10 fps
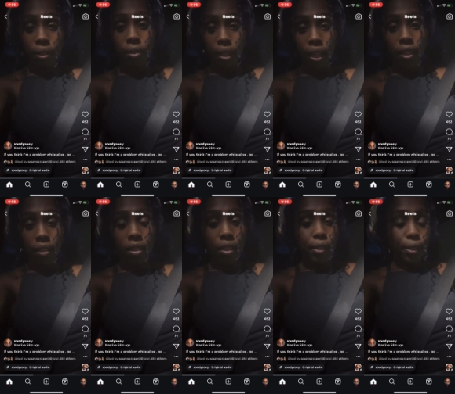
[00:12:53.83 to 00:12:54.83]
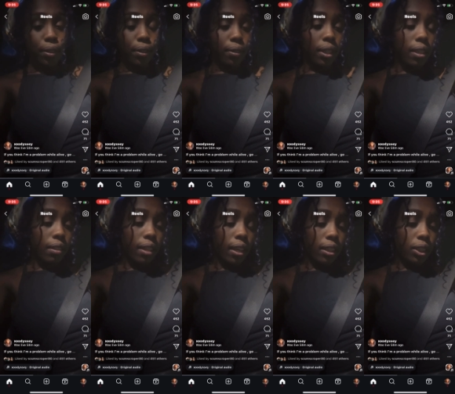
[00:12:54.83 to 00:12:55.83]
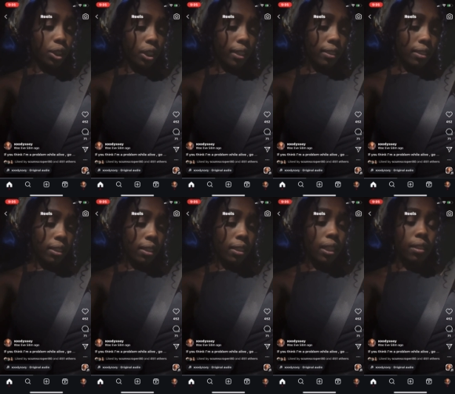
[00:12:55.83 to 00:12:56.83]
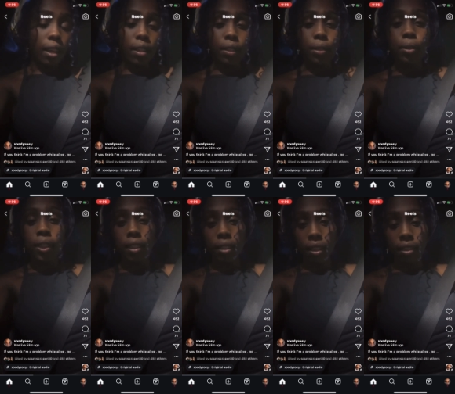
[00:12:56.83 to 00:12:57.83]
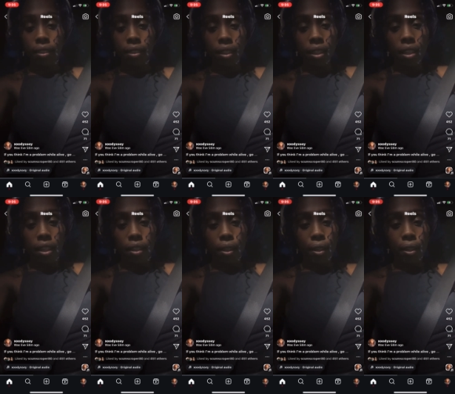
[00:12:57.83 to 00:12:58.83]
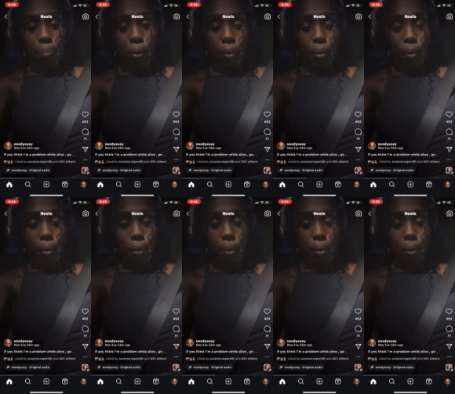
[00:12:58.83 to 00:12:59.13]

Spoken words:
Okay, so you think that it's just the elite that are using things and hurting